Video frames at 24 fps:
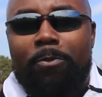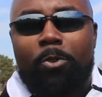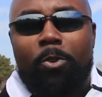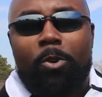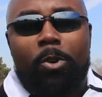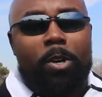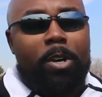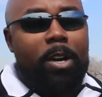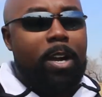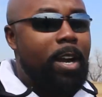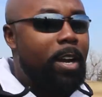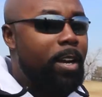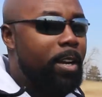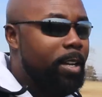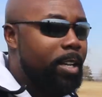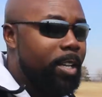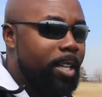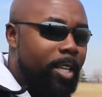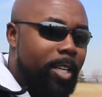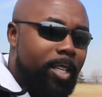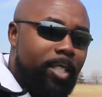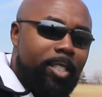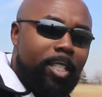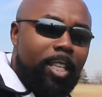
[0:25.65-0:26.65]
for our
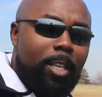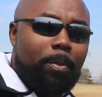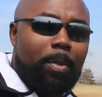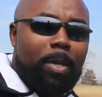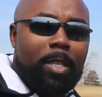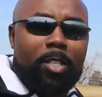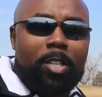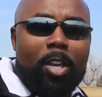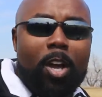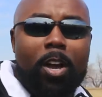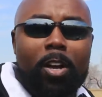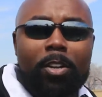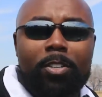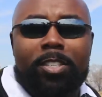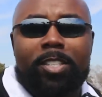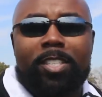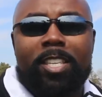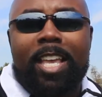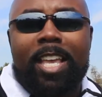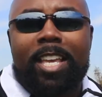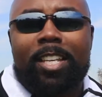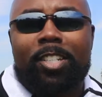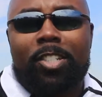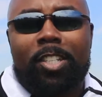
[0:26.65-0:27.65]
TB Talk
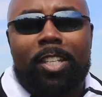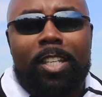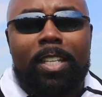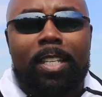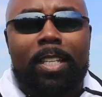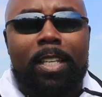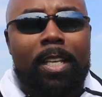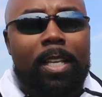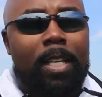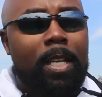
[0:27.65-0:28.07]
session.